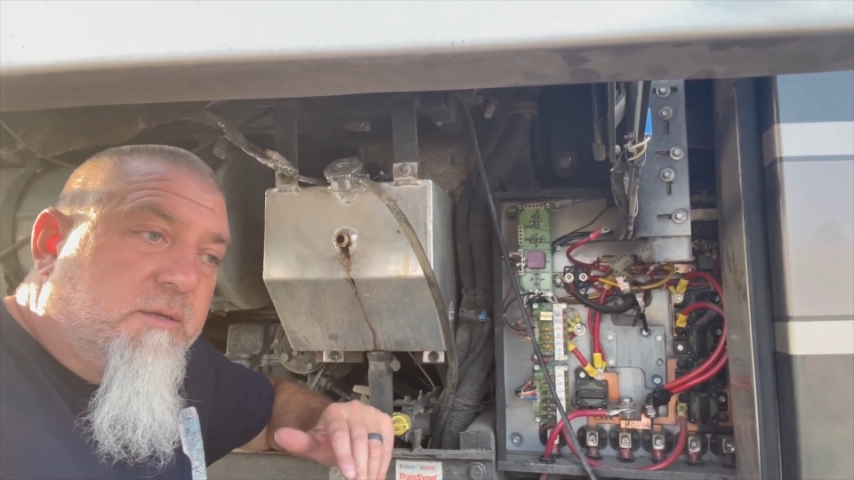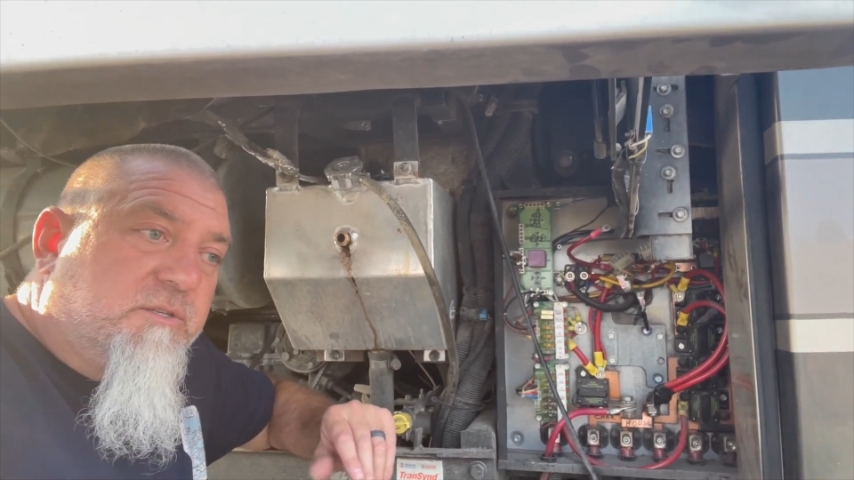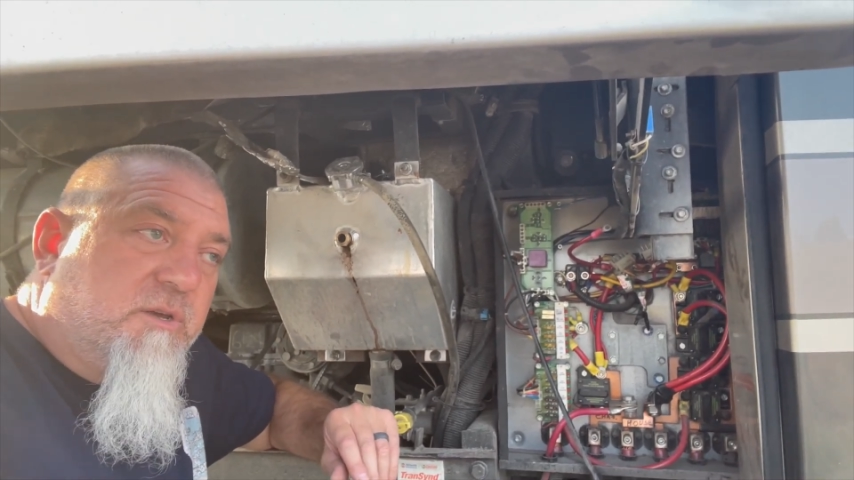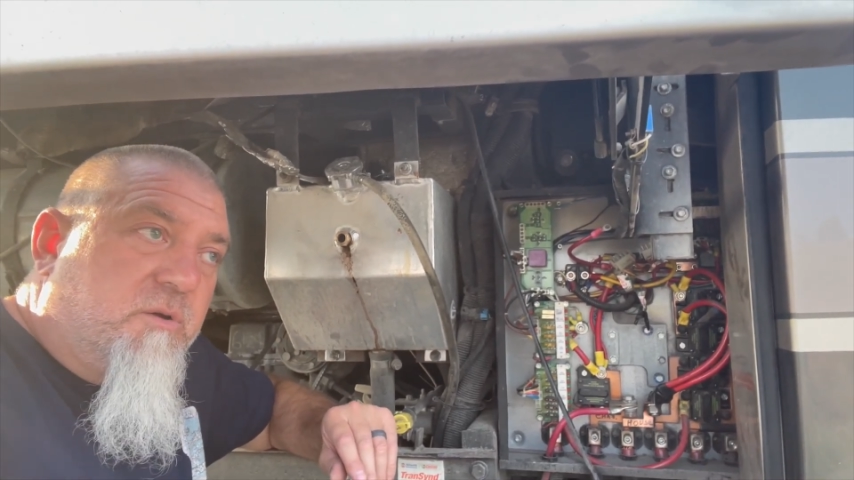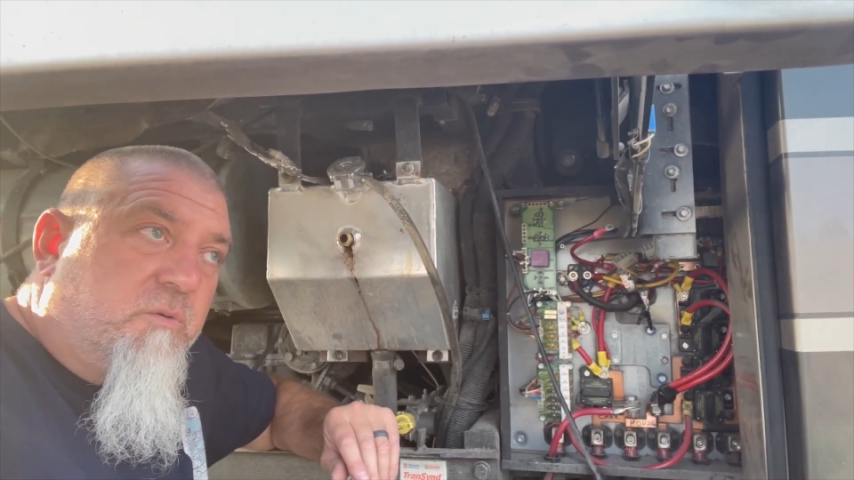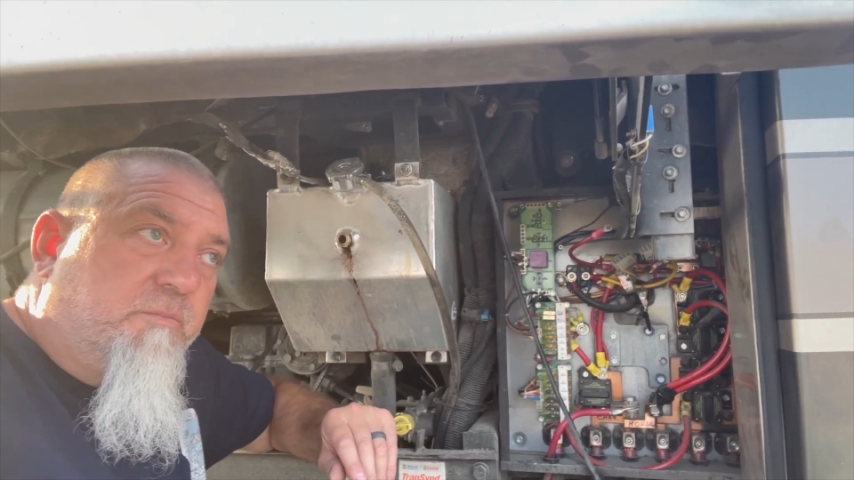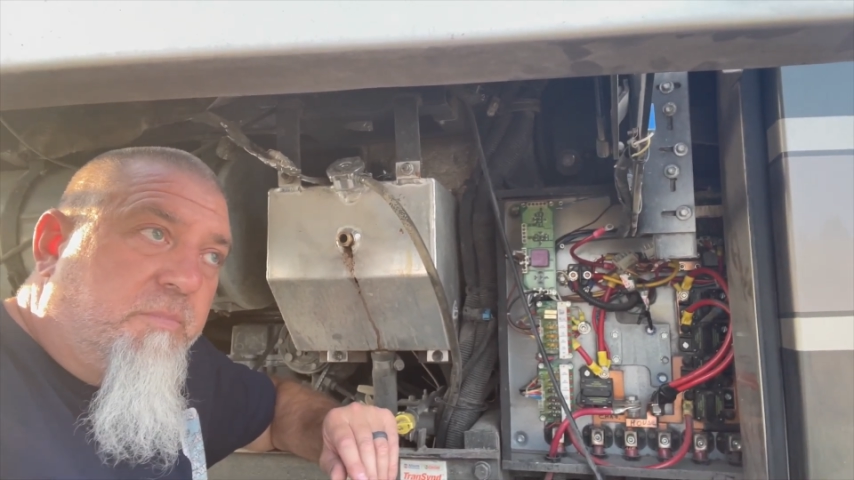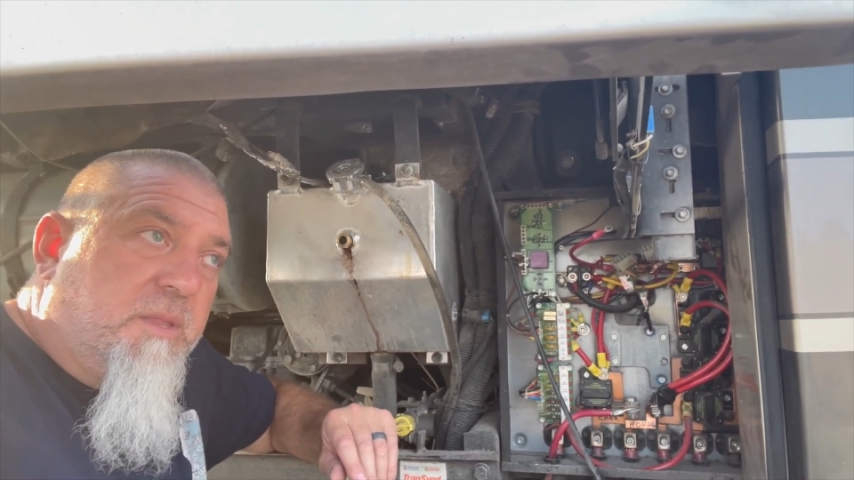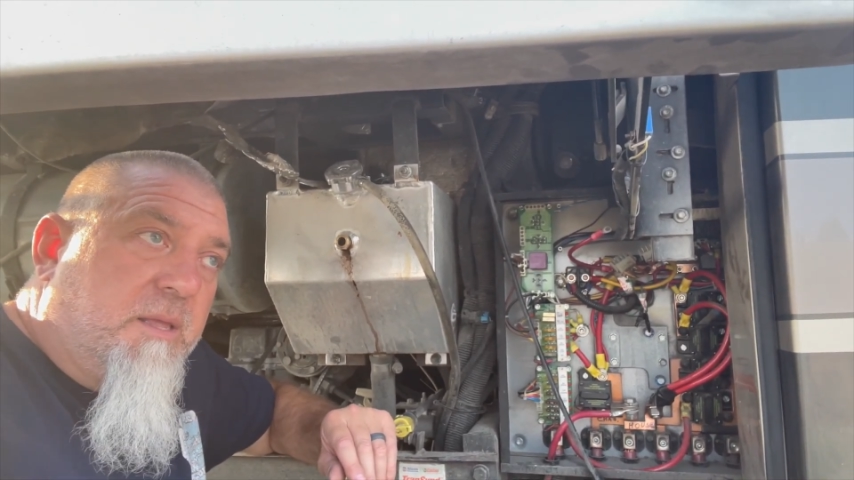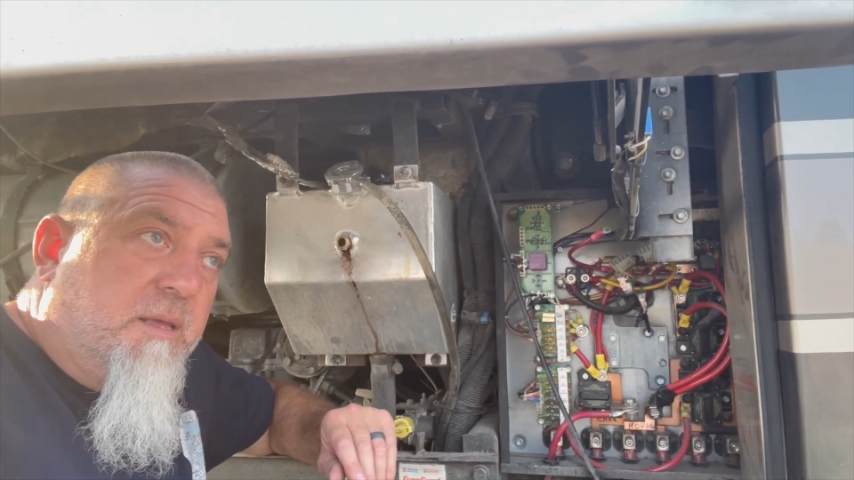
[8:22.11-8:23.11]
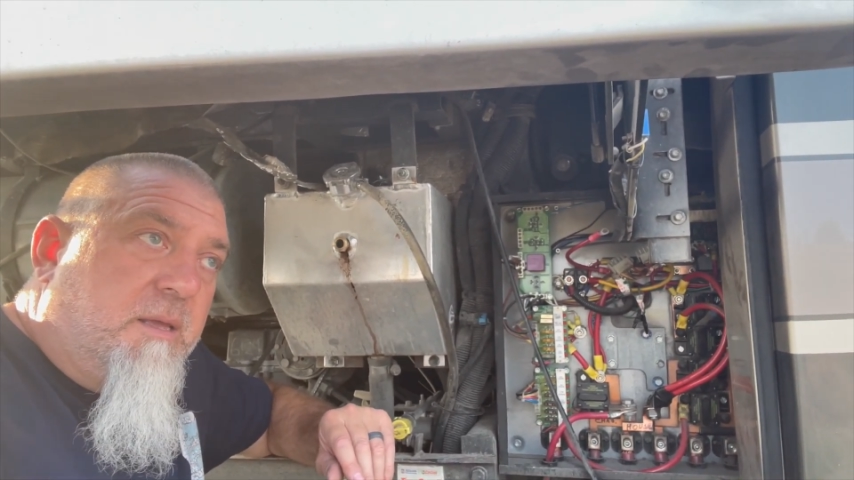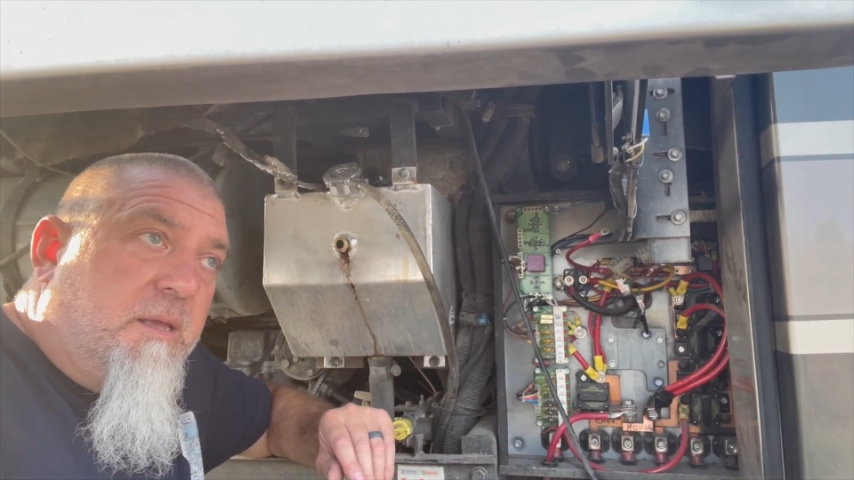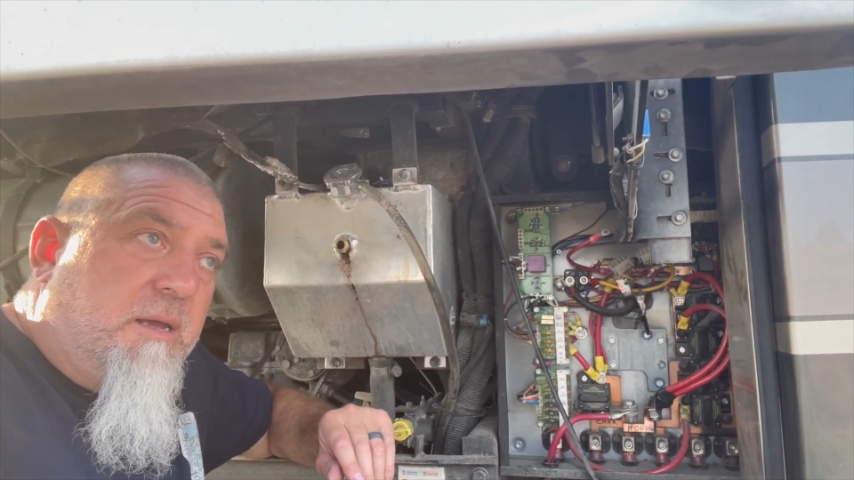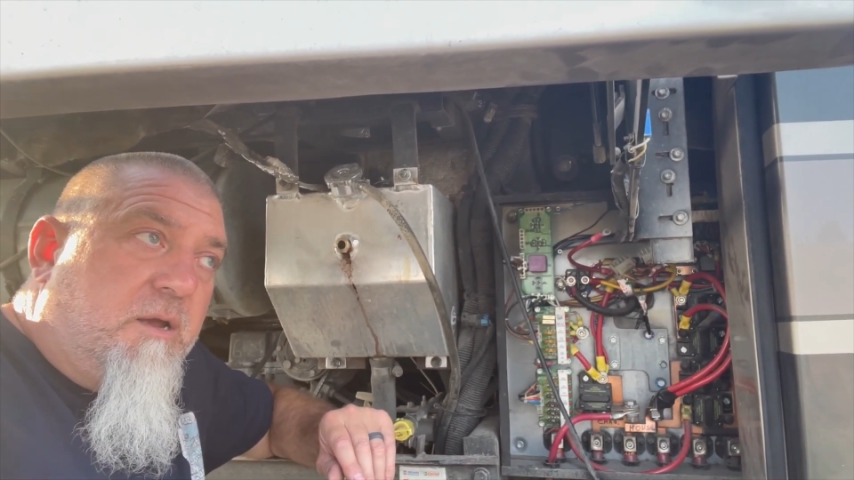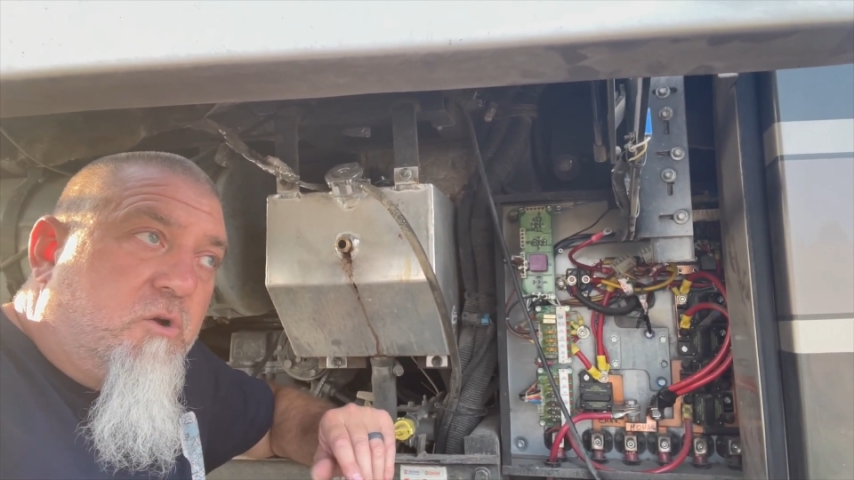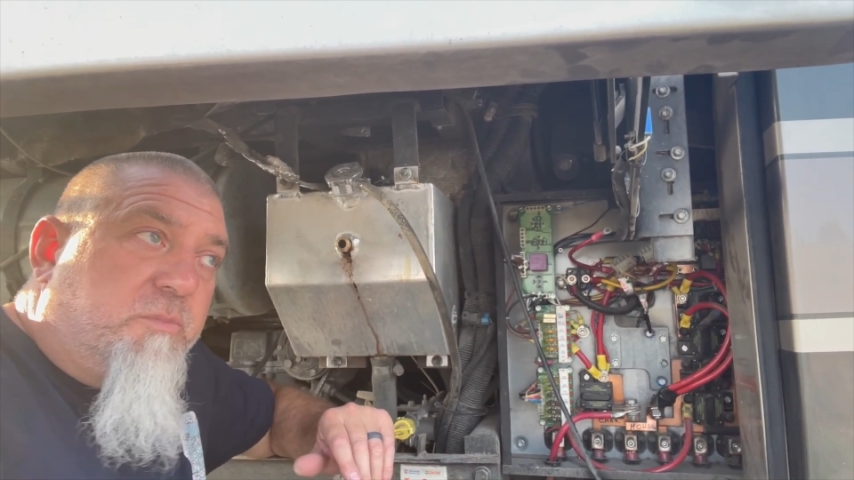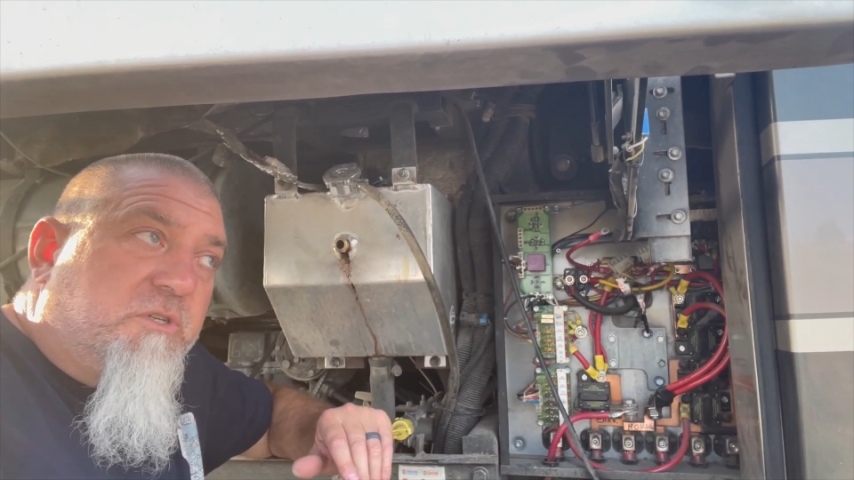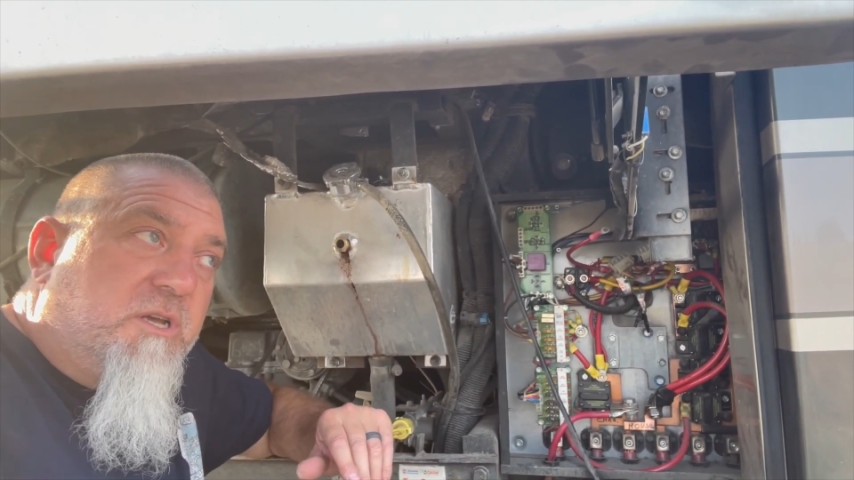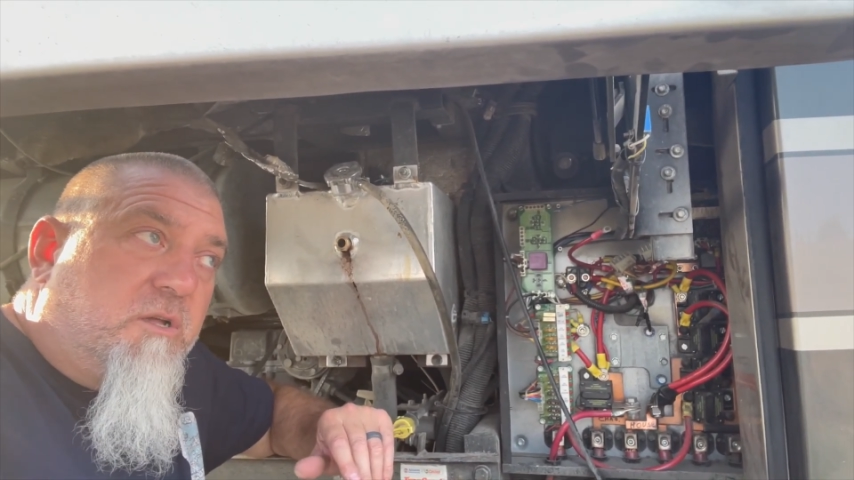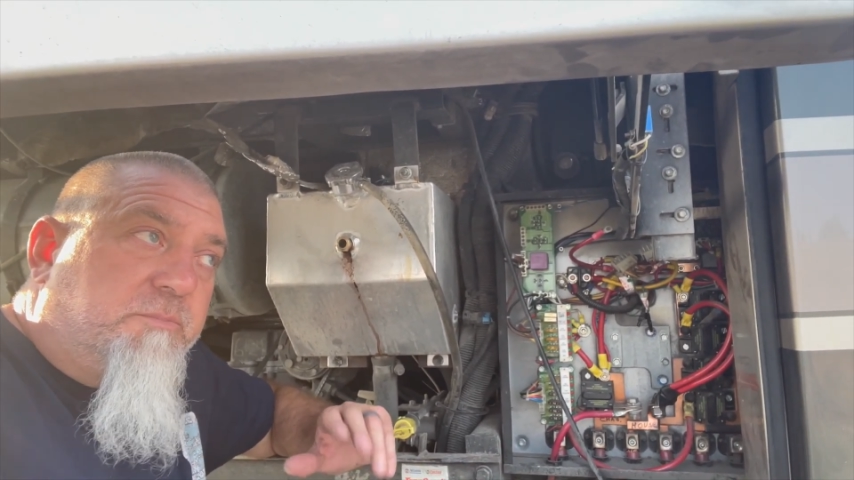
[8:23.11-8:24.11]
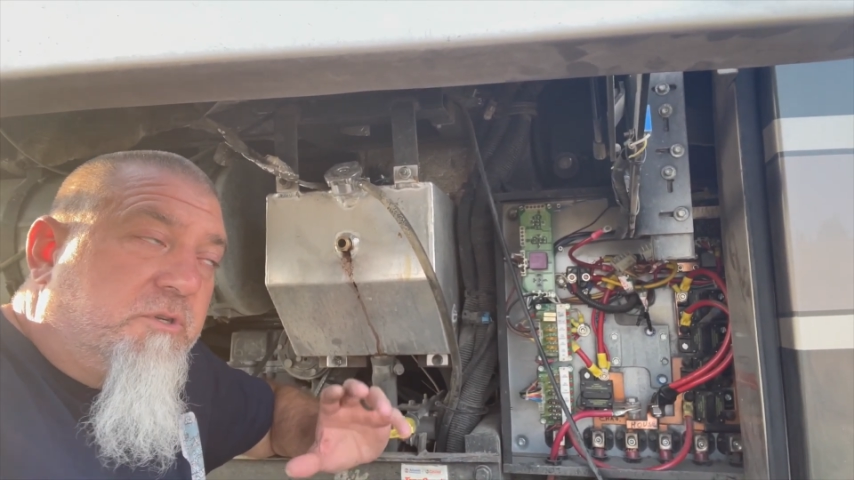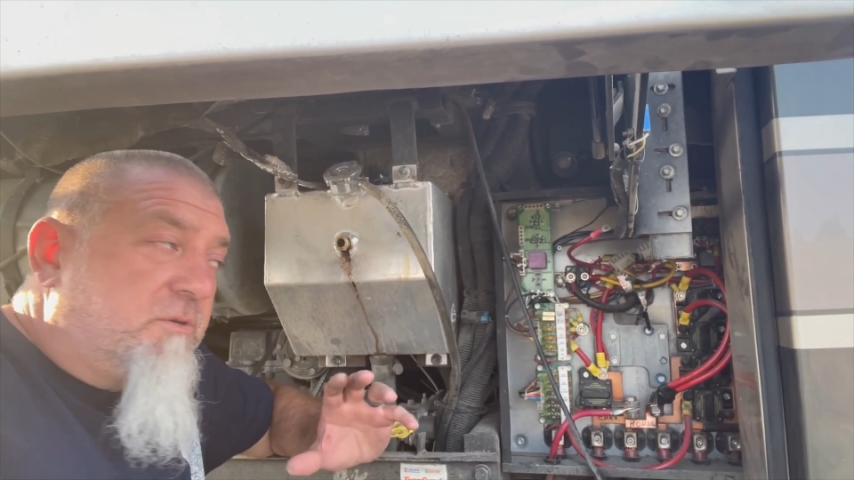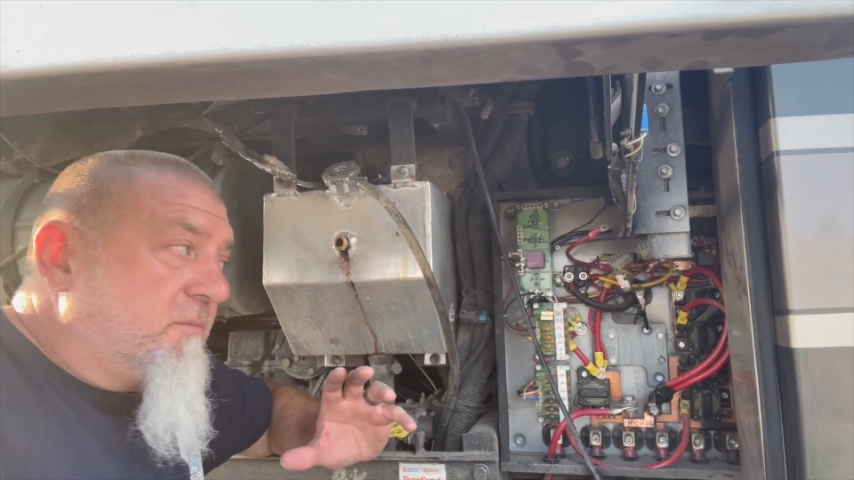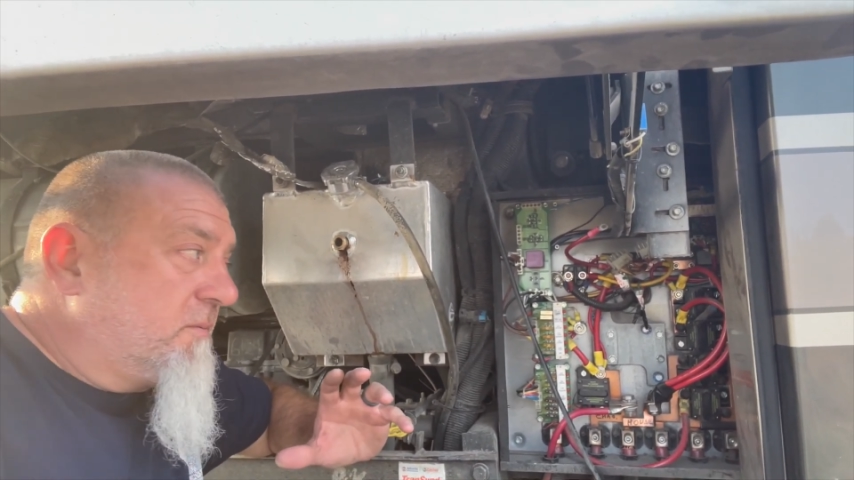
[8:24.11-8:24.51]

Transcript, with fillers: So I hope this helps.